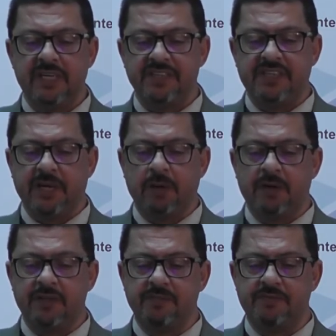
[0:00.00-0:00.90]

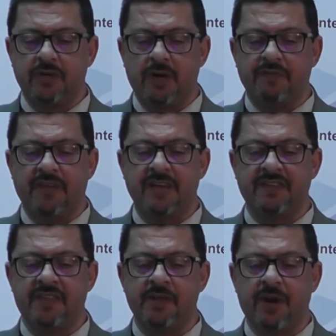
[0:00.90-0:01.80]
secularism served as
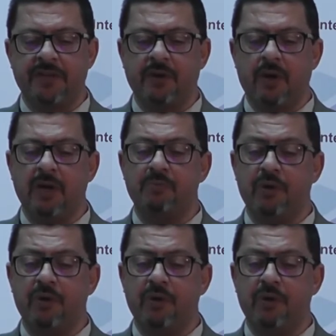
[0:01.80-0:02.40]
a theoretical and